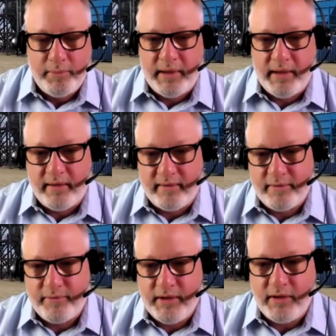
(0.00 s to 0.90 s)
big
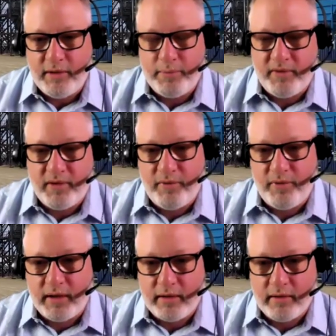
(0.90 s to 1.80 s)
as Union
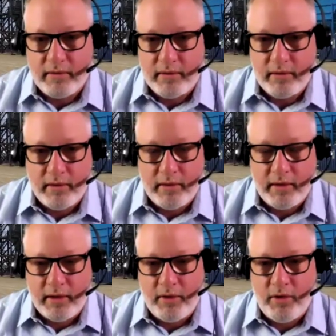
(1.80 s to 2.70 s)
Pacific,
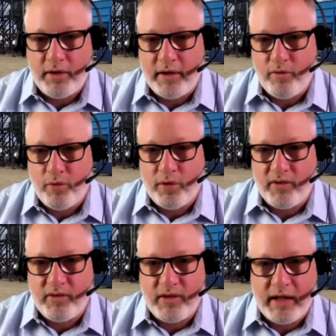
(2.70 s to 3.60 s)
looking
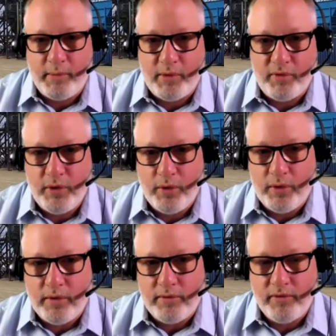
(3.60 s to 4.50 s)
for sustainable
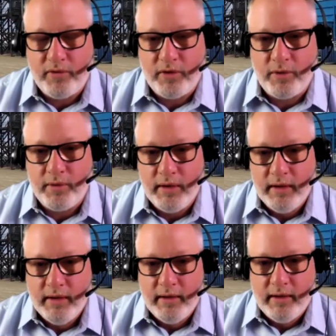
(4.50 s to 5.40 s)
fuel. So
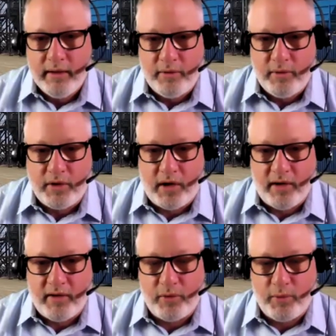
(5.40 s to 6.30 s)

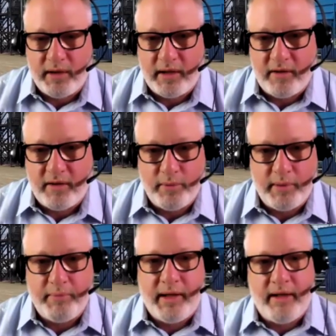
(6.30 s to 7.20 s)
regardless of what the
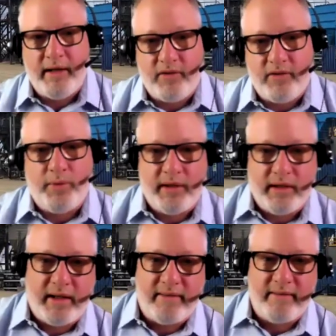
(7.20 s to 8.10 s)
government mandates or what
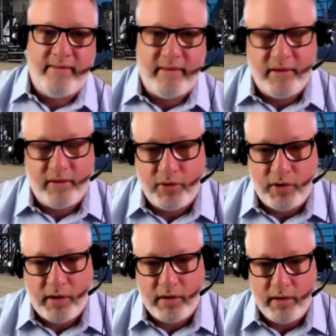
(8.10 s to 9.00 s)
the tax incentives
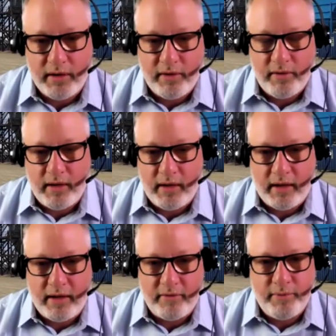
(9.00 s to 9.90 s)
are, a
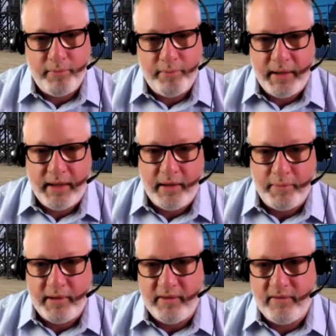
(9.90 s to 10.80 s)
lot of big
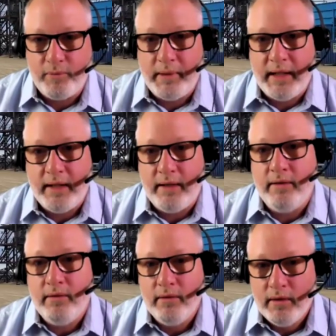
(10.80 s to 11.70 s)
companies have made